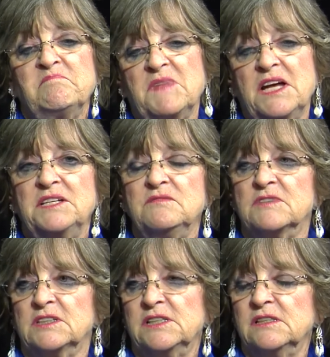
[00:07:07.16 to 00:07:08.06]
I didn't
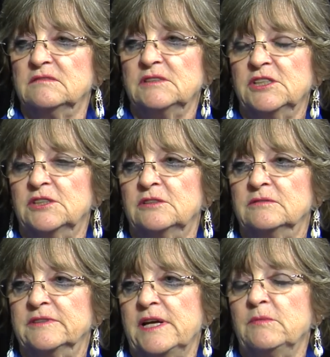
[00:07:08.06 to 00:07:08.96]
really, you
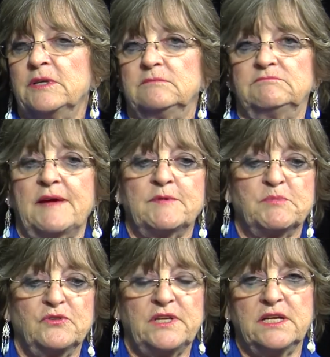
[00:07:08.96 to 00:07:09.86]
know, they would have a
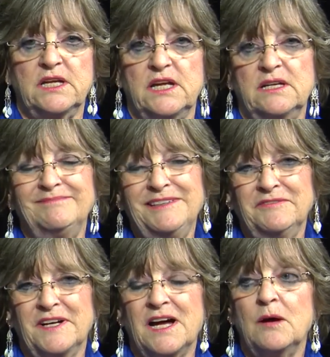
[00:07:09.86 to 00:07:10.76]
birthday cake.
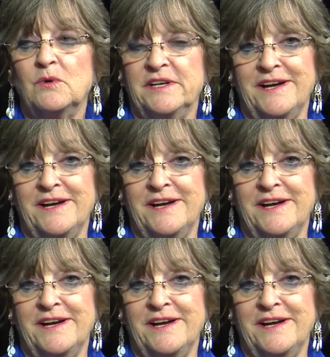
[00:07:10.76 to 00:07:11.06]
If I got one,